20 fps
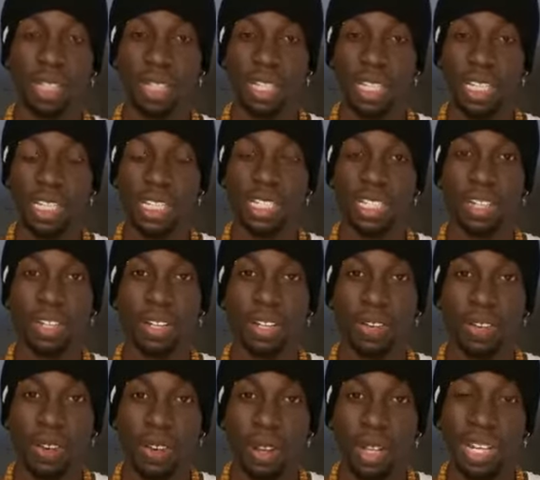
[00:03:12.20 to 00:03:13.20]
is
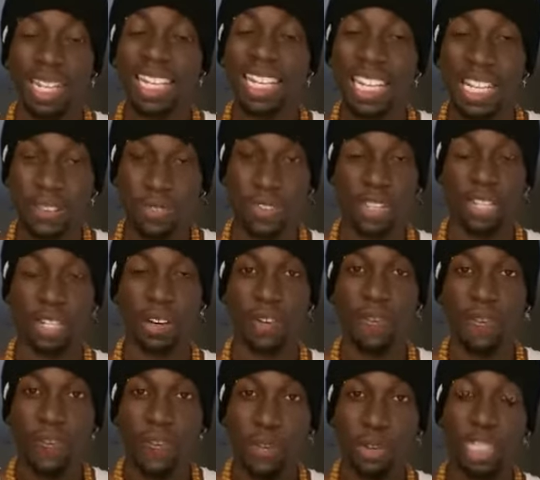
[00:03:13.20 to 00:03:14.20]
living,
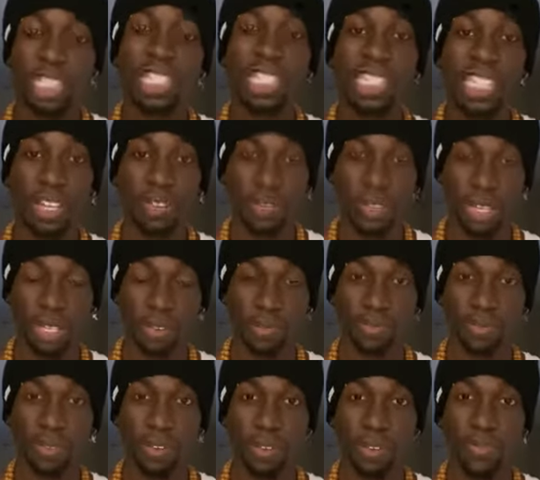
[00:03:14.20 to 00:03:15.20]
fully living,
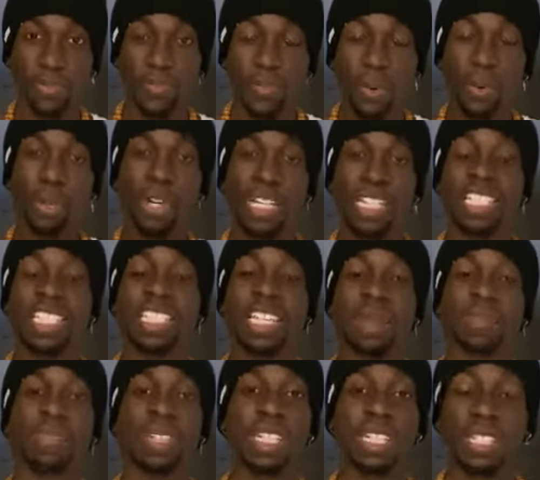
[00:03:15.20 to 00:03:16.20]
full
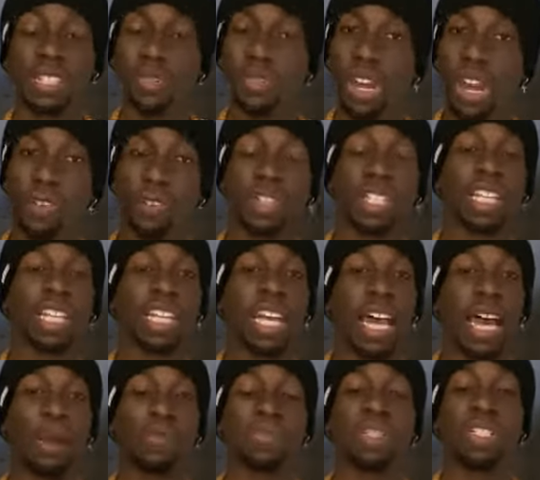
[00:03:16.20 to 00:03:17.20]
acceptance of everything that
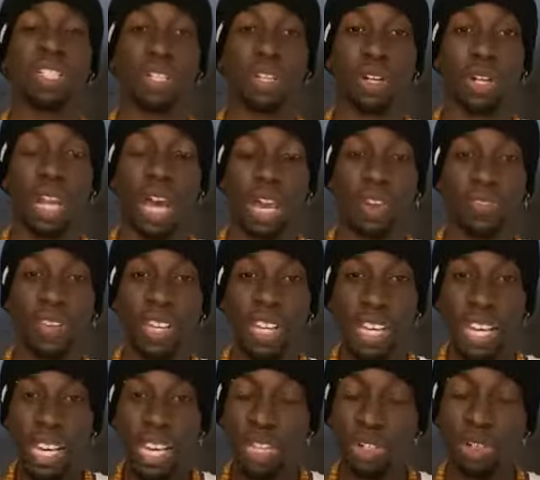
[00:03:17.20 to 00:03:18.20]
happens in your life
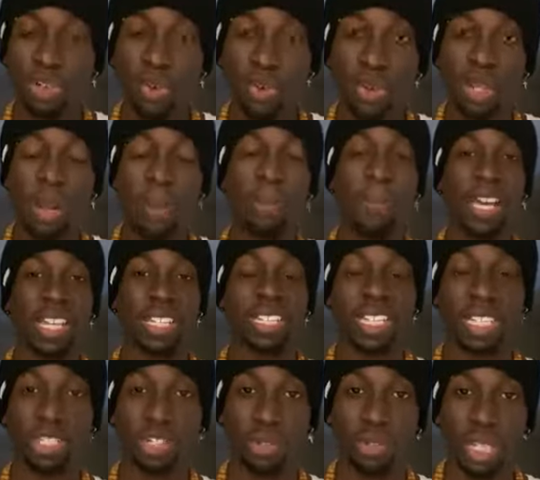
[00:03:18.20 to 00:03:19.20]
and doing the best
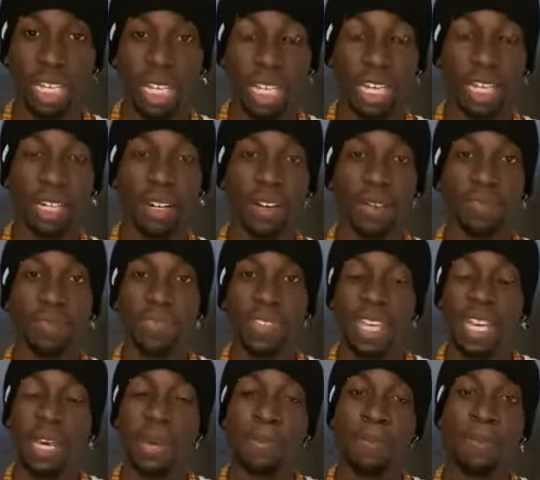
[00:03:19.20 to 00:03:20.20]
that you can
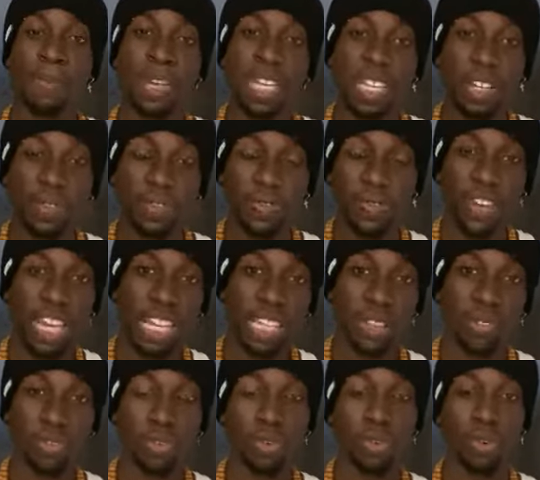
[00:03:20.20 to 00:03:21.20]
and being
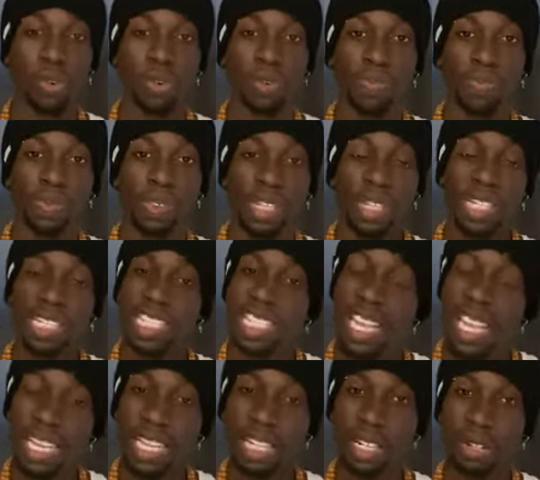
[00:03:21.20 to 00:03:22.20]
faithful
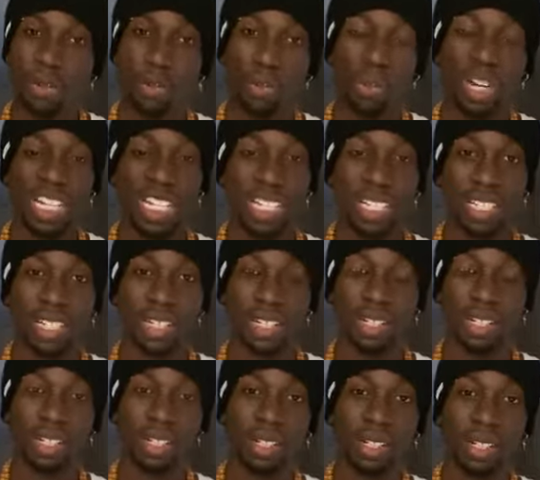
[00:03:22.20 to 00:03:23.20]
taking risk,
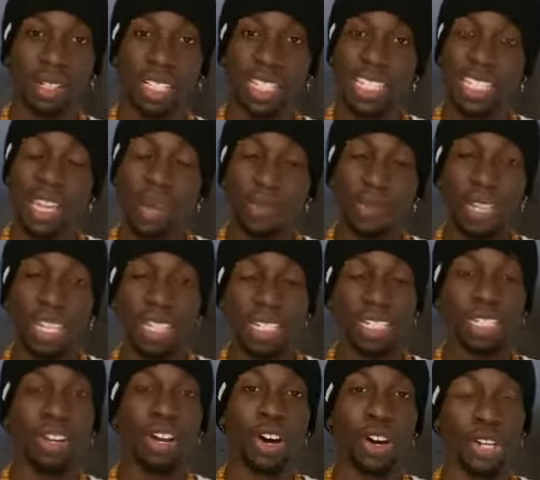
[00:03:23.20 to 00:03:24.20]
stepping
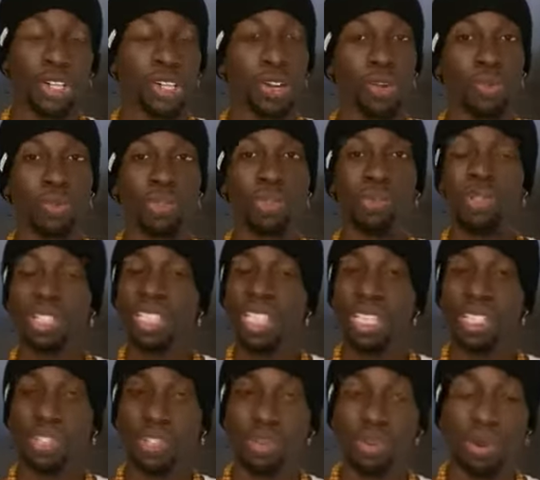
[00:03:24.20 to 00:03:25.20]
into the unknown, doing
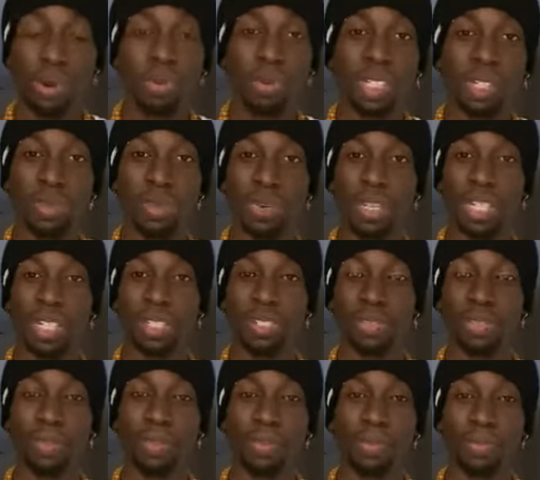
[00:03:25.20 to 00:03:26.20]
things you normally wouldn't
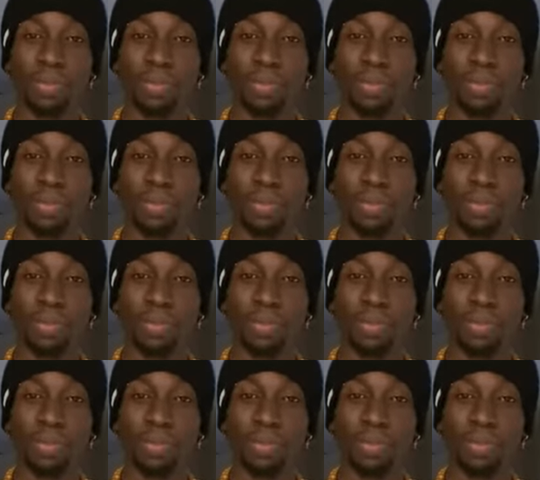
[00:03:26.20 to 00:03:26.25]
do,